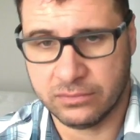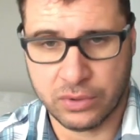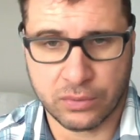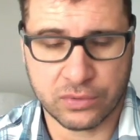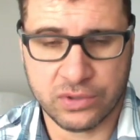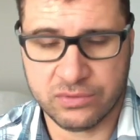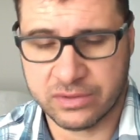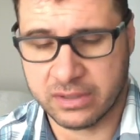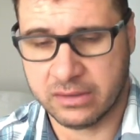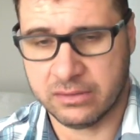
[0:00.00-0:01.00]
we were
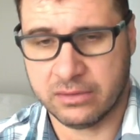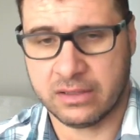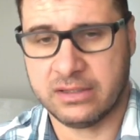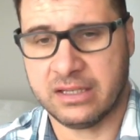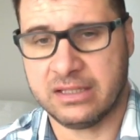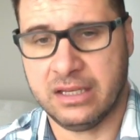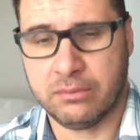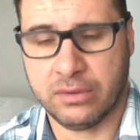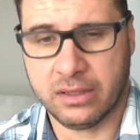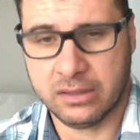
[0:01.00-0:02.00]
using, not
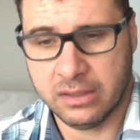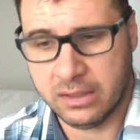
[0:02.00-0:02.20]
technique, but